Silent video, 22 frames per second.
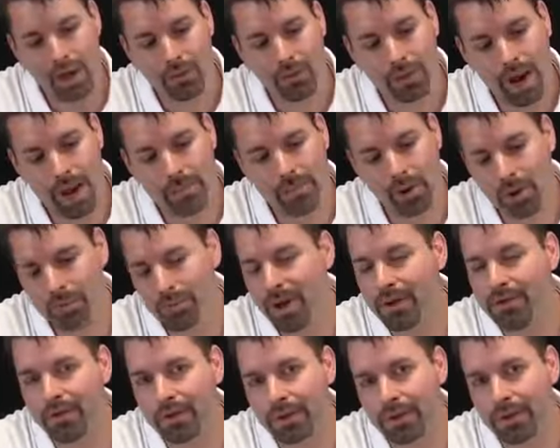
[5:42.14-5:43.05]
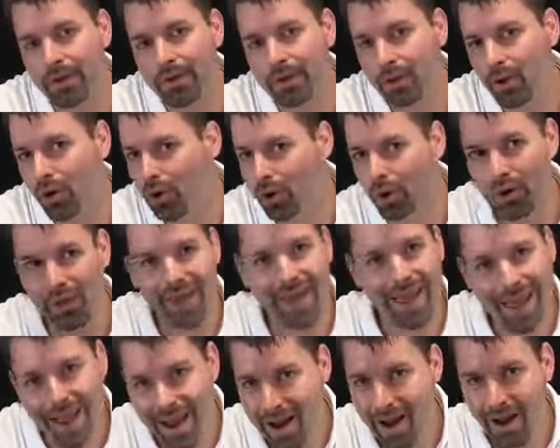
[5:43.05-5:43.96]
When I put my finger over the hole,
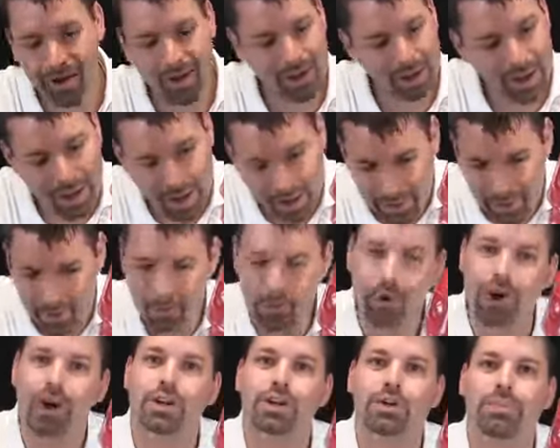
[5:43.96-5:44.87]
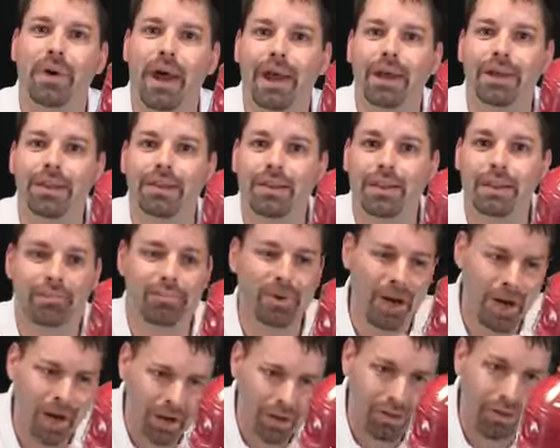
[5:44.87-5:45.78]
air can't rush back into the
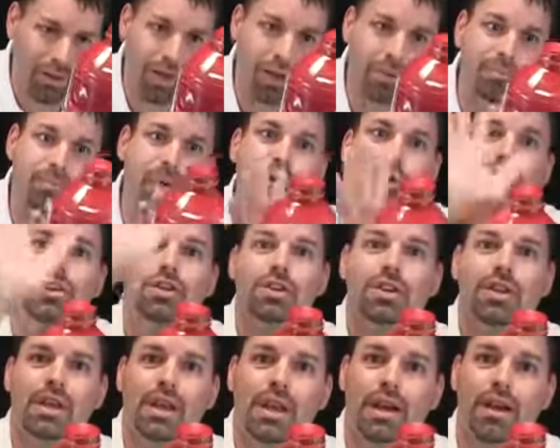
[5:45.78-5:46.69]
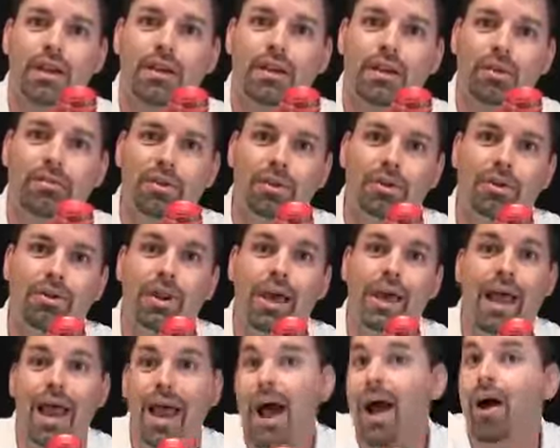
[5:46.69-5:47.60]
bottle and push the air in the
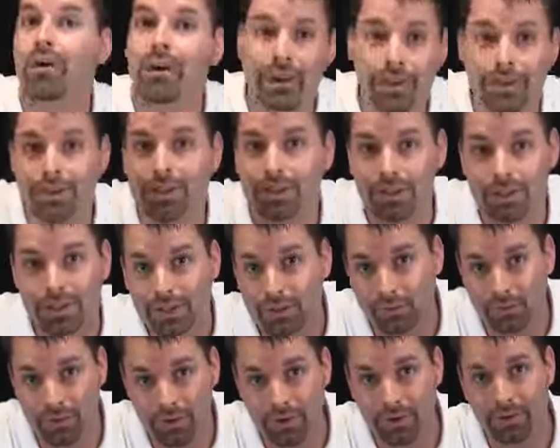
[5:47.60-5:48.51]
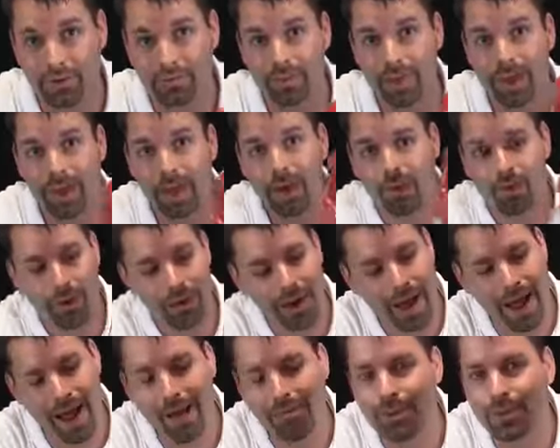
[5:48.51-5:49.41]
balloon out into this room. What
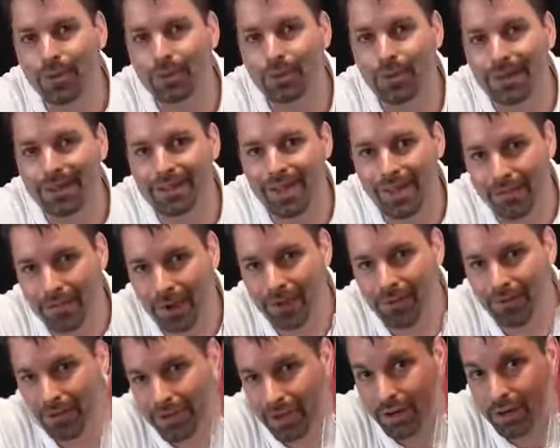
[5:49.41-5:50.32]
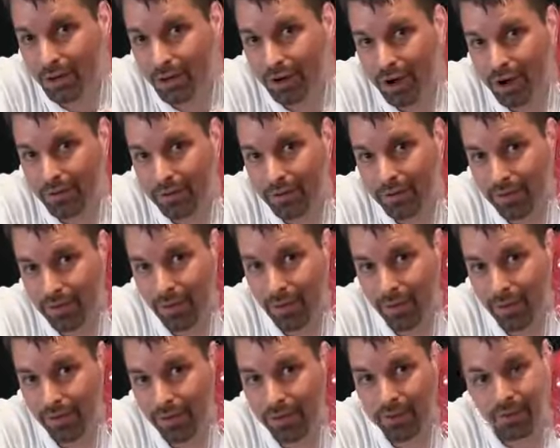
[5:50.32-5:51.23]
happens when I take my finger off of the
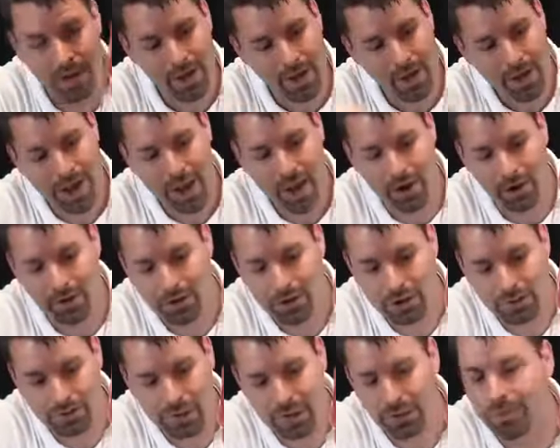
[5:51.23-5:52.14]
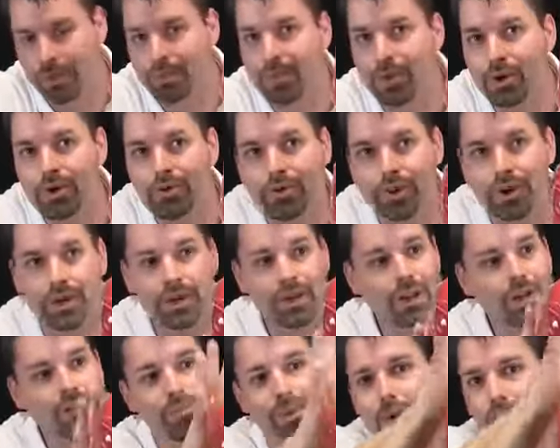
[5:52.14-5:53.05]
hole? Air should be able to move
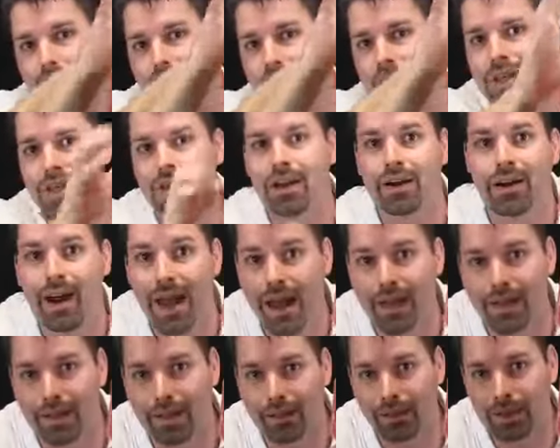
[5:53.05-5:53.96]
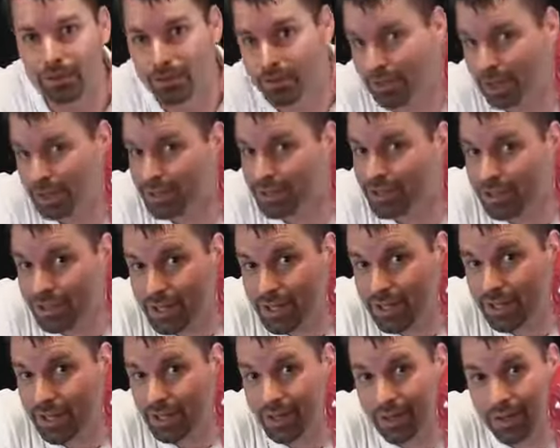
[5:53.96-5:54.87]
in and push the air out of the balloon. That's
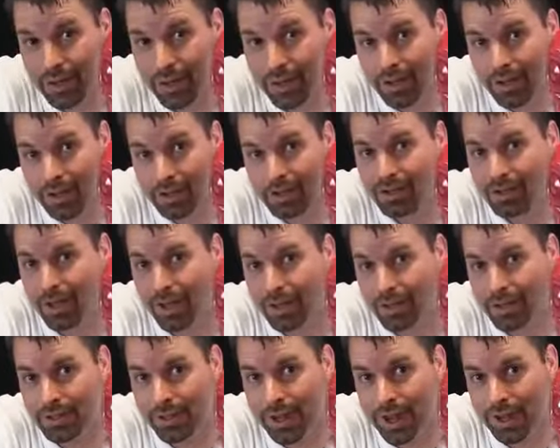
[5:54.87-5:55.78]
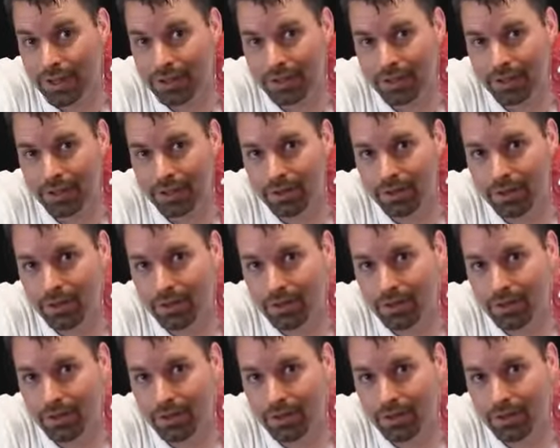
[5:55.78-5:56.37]
C, science in action.